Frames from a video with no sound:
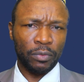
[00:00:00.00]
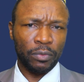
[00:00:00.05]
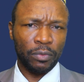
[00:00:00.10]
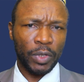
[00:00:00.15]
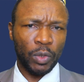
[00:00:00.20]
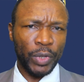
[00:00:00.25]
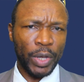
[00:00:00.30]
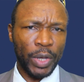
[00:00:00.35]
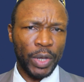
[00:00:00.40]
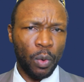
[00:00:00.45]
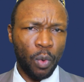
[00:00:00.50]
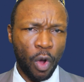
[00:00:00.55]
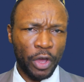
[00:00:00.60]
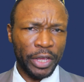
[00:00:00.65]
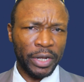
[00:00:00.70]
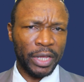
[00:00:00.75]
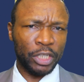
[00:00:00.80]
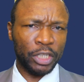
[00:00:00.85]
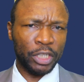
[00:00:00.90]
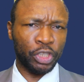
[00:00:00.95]
and we are
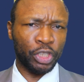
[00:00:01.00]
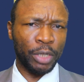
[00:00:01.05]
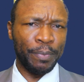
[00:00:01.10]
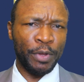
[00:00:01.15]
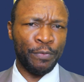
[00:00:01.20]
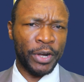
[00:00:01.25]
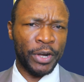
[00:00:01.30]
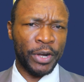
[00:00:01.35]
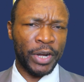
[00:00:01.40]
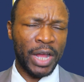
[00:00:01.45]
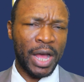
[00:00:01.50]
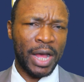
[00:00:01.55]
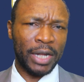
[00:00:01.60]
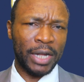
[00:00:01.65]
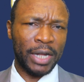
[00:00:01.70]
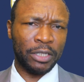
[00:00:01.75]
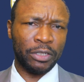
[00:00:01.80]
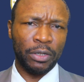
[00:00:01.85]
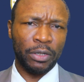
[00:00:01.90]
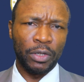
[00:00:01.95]
working extremely very
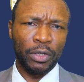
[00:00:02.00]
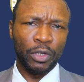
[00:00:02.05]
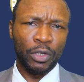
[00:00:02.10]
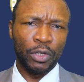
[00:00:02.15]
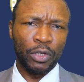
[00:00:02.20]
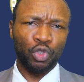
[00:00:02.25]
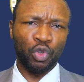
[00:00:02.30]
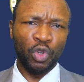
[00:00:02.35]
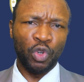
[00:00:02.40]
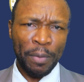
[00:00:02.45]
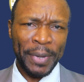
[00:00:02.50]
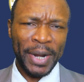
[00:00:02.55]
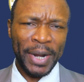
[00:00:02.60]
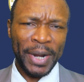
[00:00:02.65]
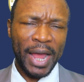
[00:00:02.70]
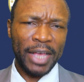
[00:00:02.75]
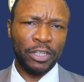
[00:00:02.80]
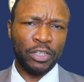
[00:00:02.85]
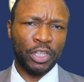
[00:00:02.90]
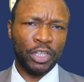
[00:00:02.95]
hard to
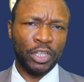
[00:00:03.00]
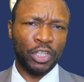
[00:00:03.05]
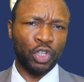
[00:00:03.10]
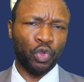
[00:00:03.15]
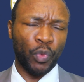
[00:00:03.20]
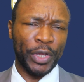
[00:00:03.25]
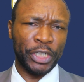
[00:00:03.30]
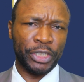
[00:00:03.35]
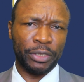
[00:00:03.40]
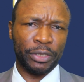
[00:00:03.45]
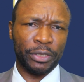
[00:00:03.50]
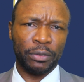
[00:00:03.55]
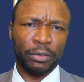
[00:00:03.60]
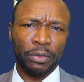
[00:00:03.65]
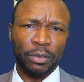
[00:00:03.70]
normalize the situation